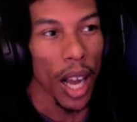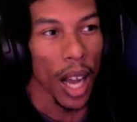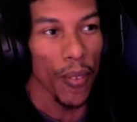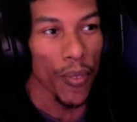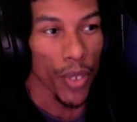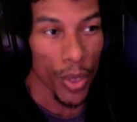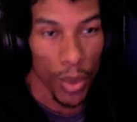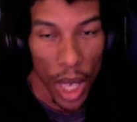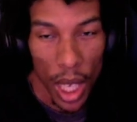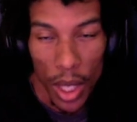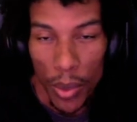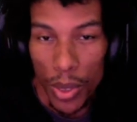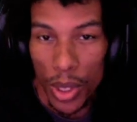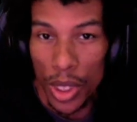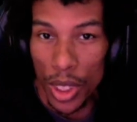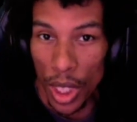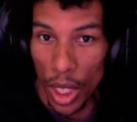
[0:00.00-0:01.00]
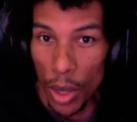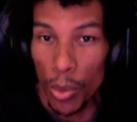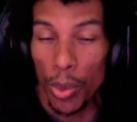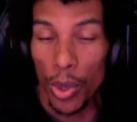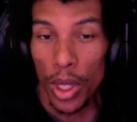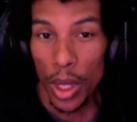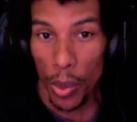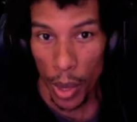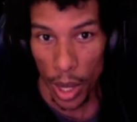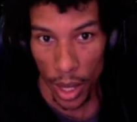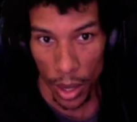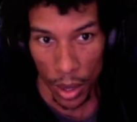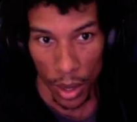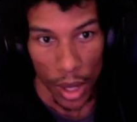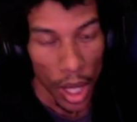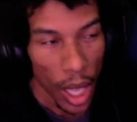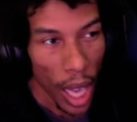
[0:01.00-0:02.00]
Farak was done really
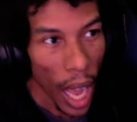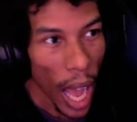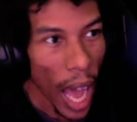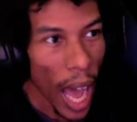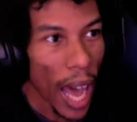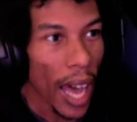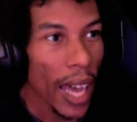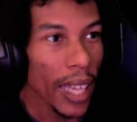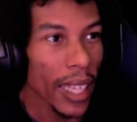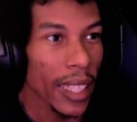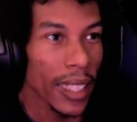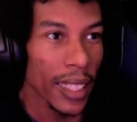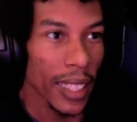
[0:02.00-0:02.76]
well. I